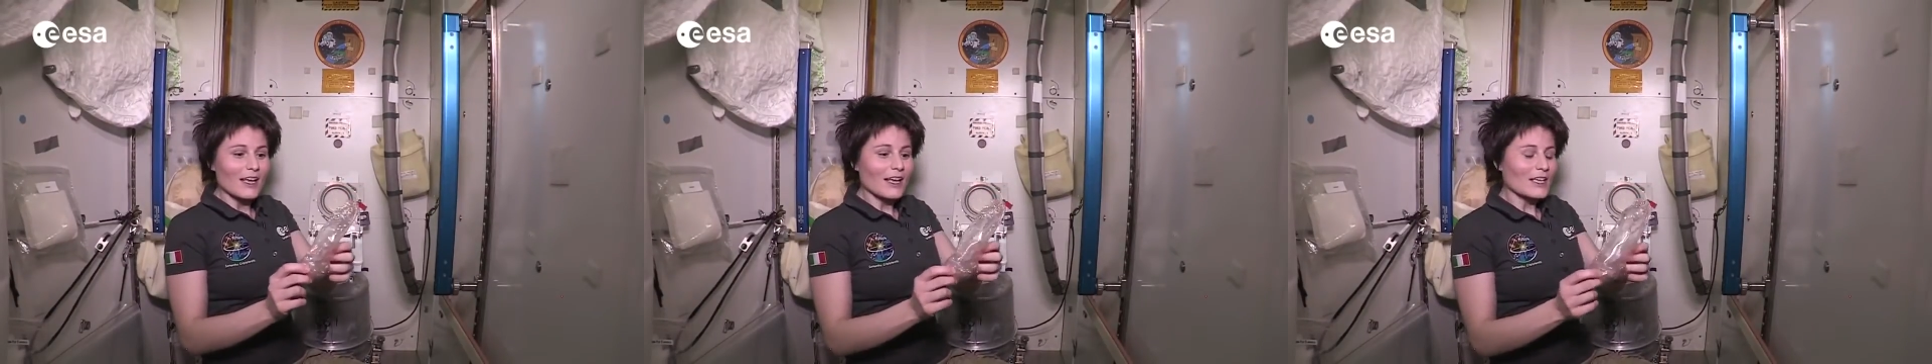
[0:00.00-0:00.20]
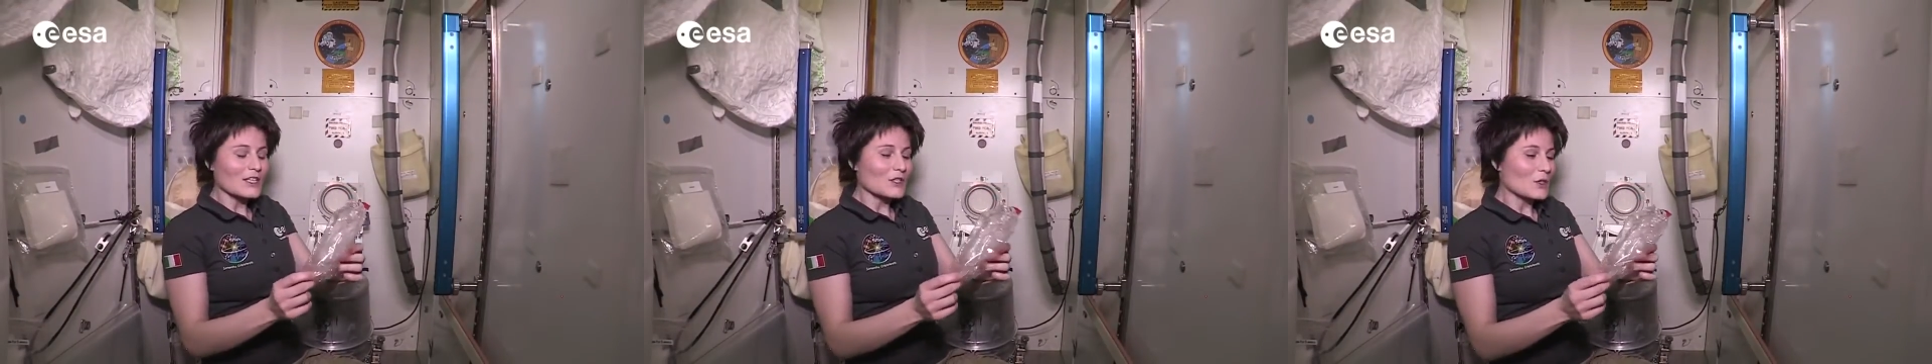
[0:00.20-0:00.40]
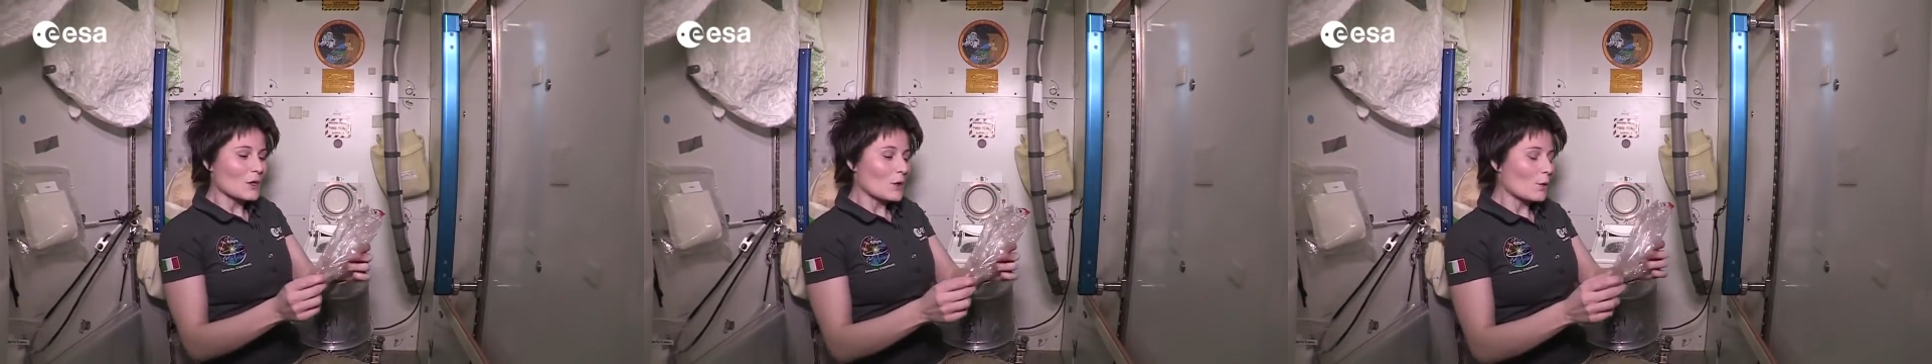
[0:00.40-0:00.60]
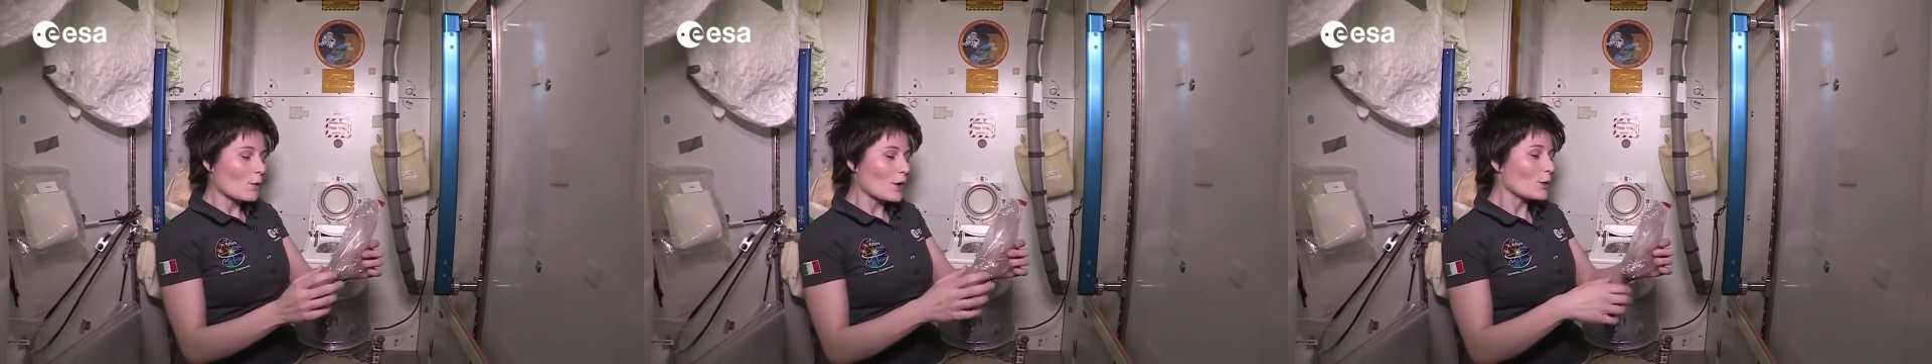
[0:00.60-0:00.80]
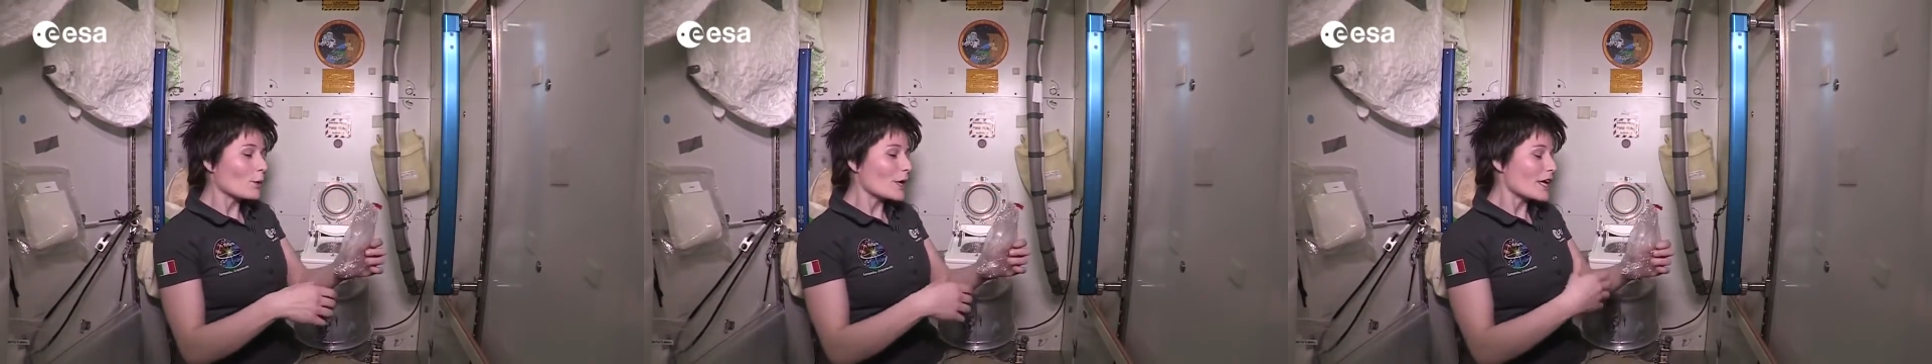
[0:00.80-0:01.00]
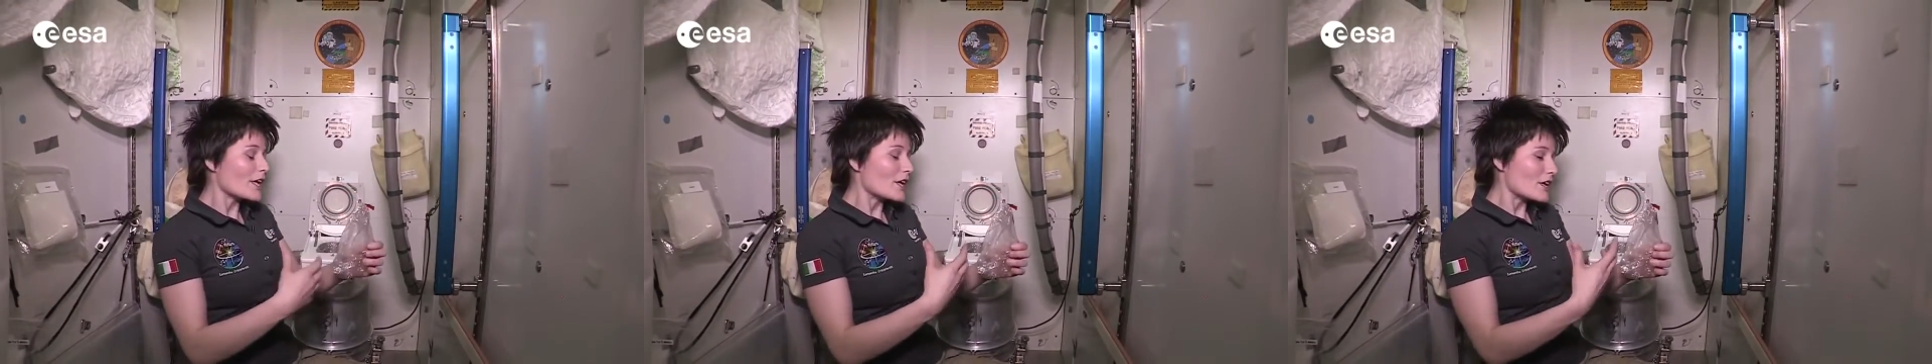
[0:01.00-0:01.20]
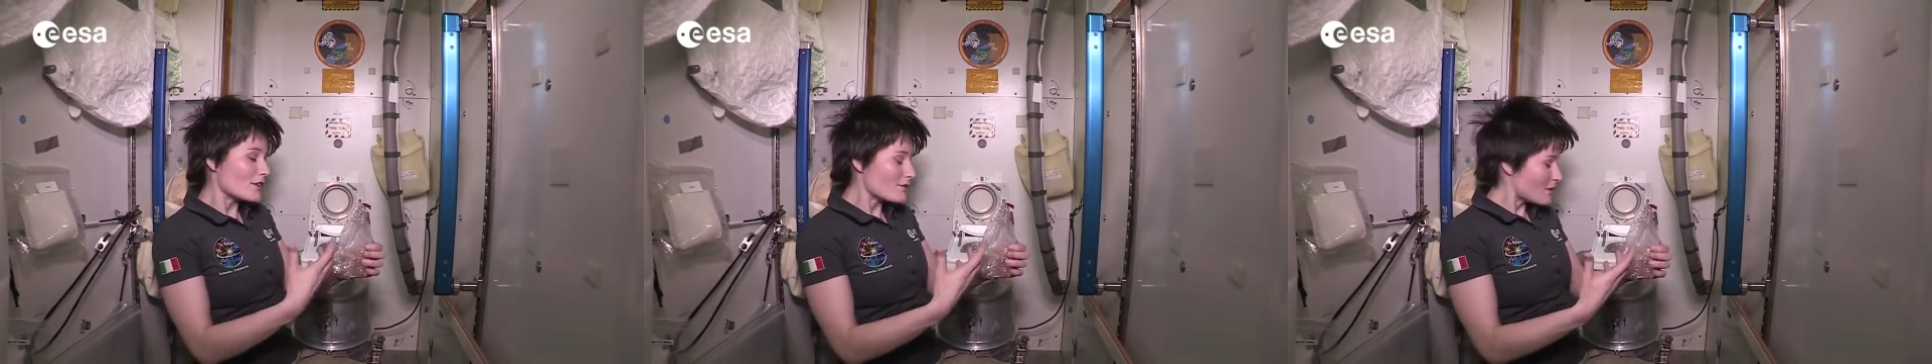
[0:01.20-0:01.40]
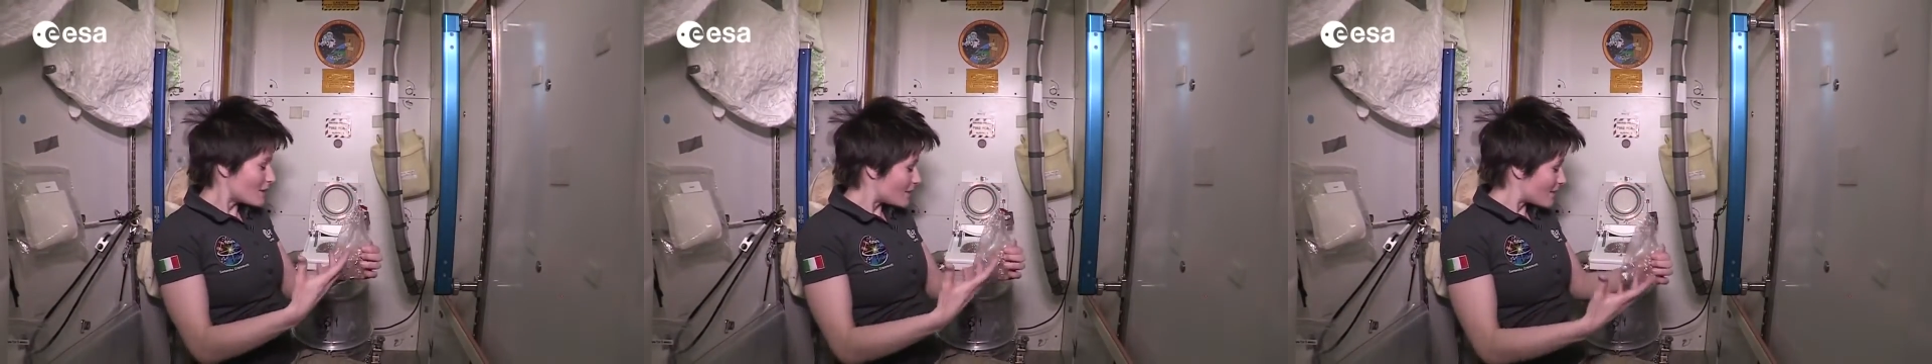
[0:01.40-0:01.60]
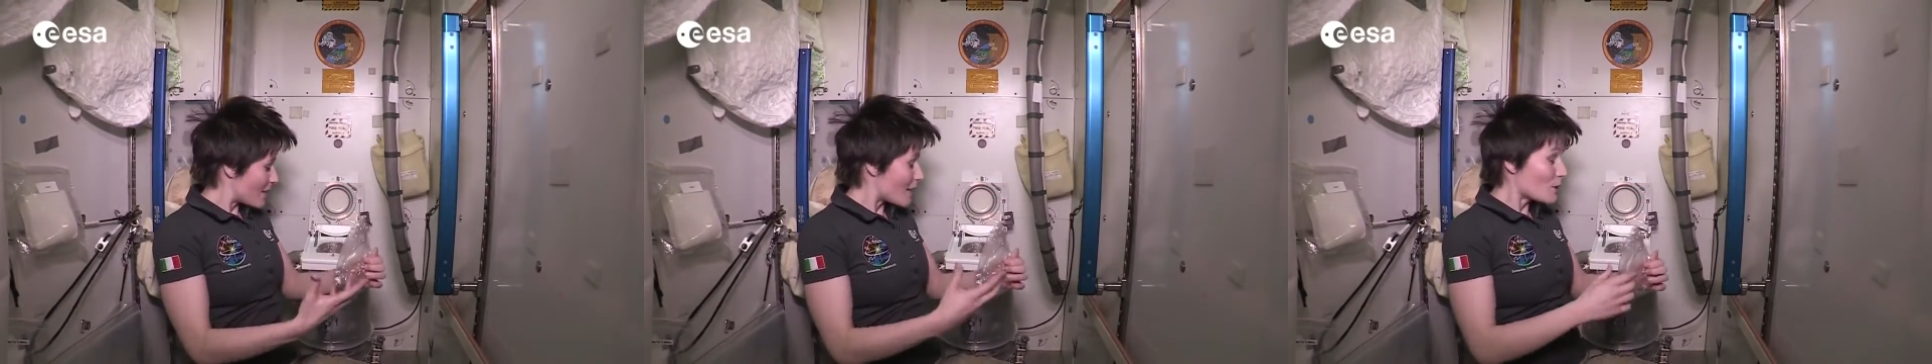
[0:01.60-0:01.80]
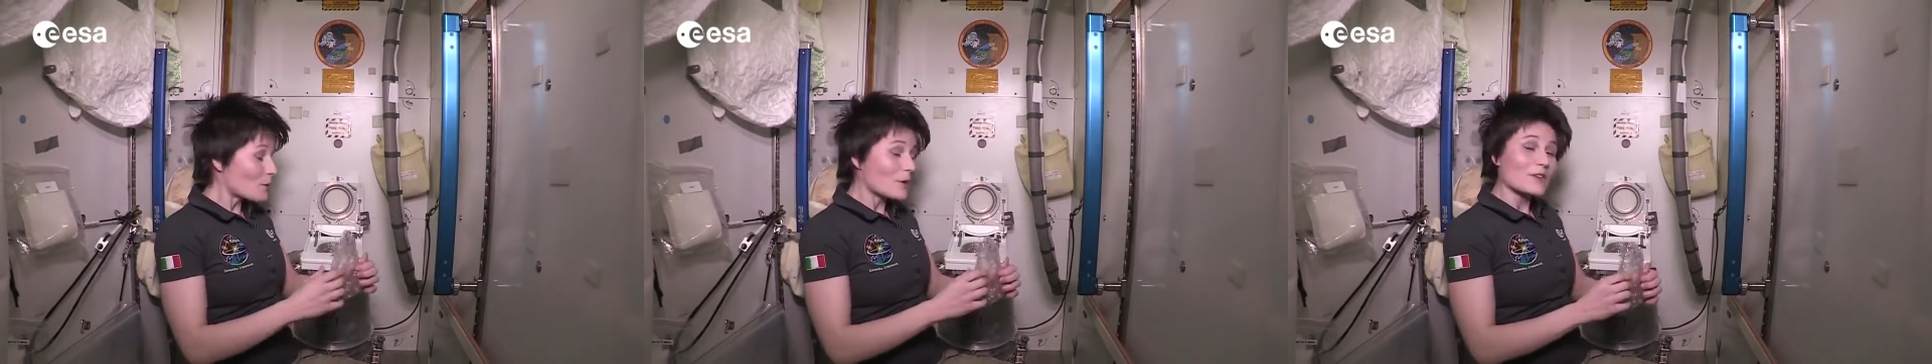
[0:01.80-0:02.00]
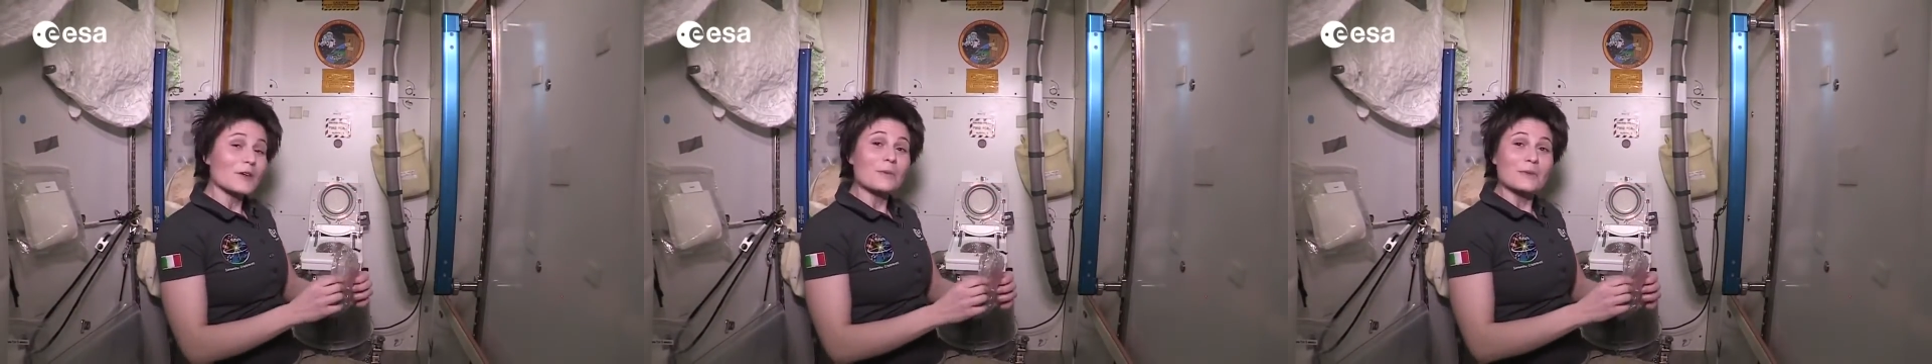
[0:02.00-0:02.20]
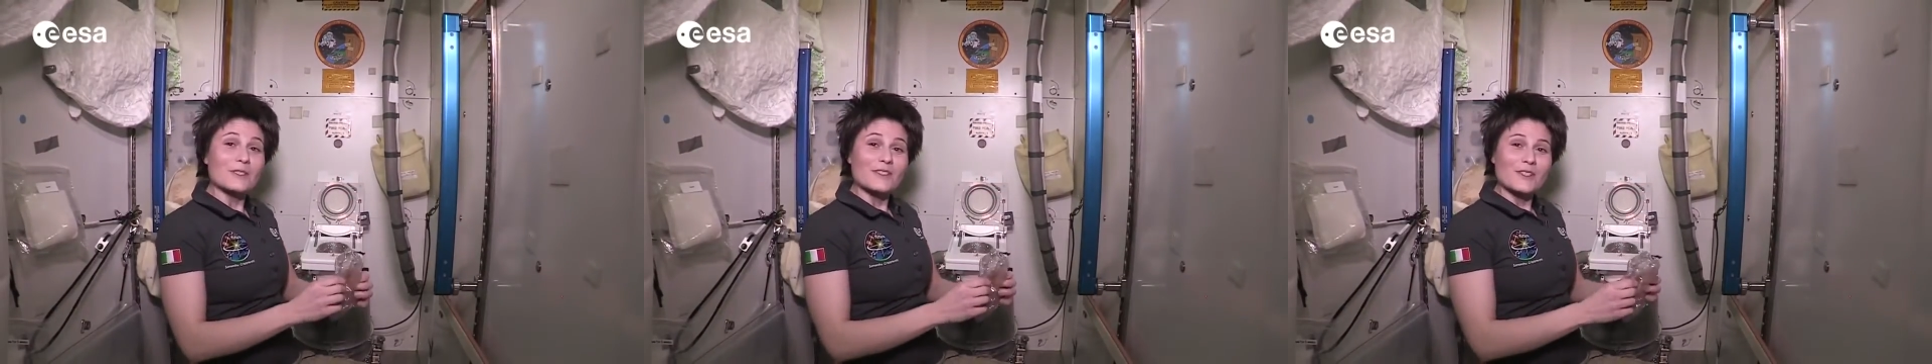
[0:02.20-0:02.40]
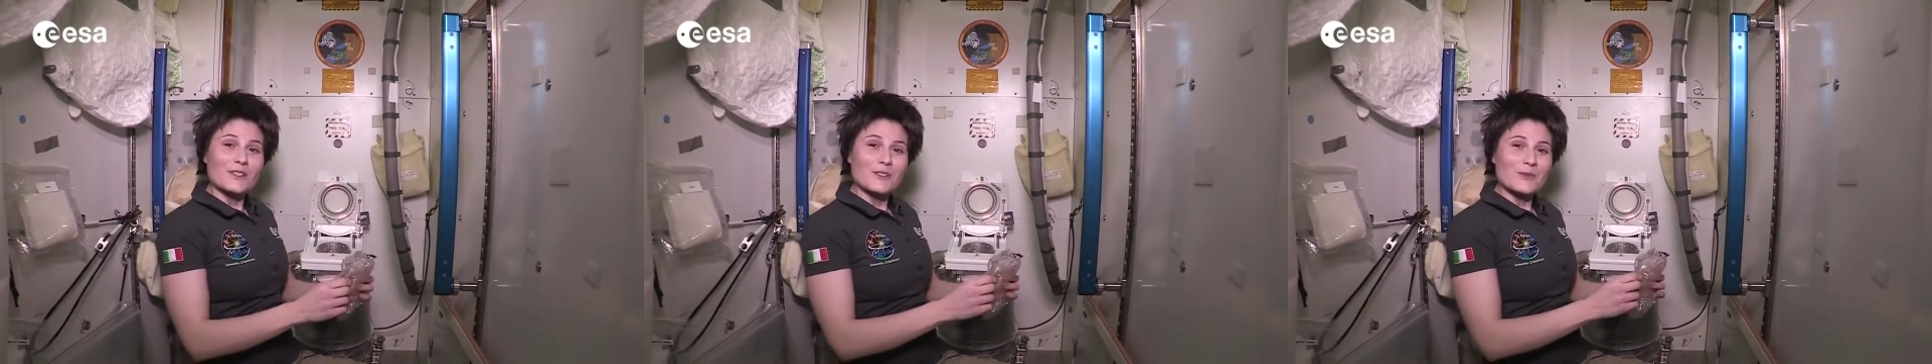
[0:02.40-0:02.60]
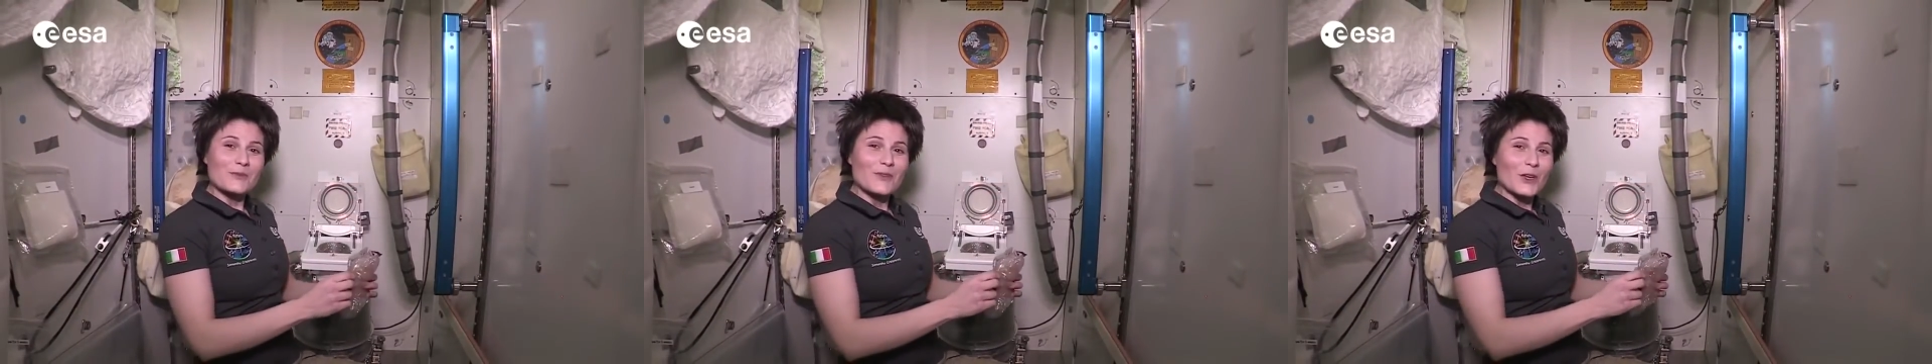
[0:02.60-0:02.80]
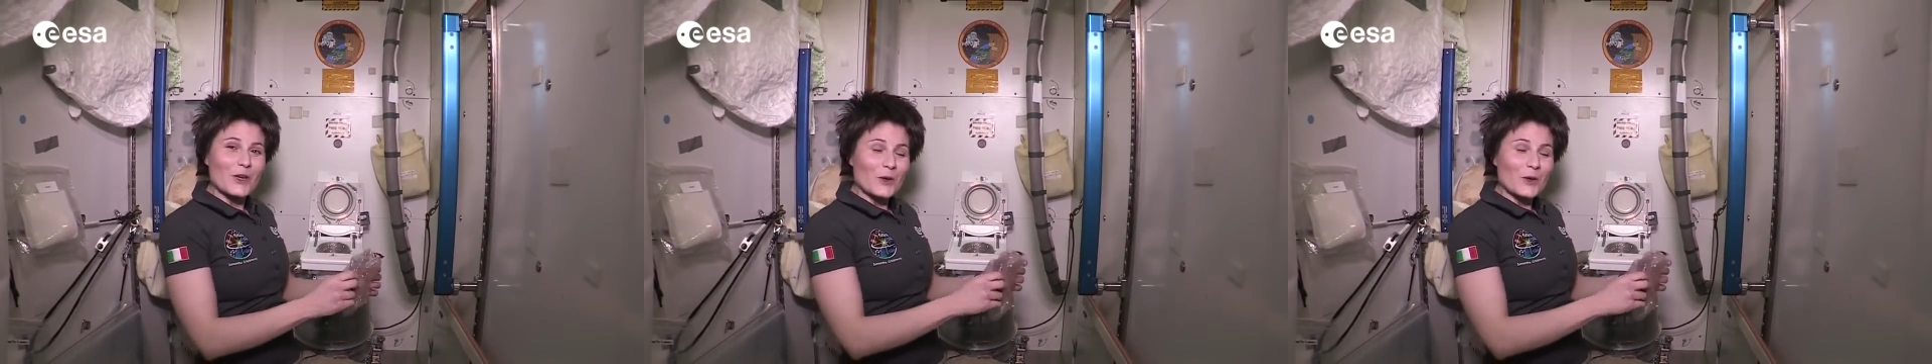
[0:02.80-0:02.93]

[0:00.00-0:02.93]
And when we are done with our business,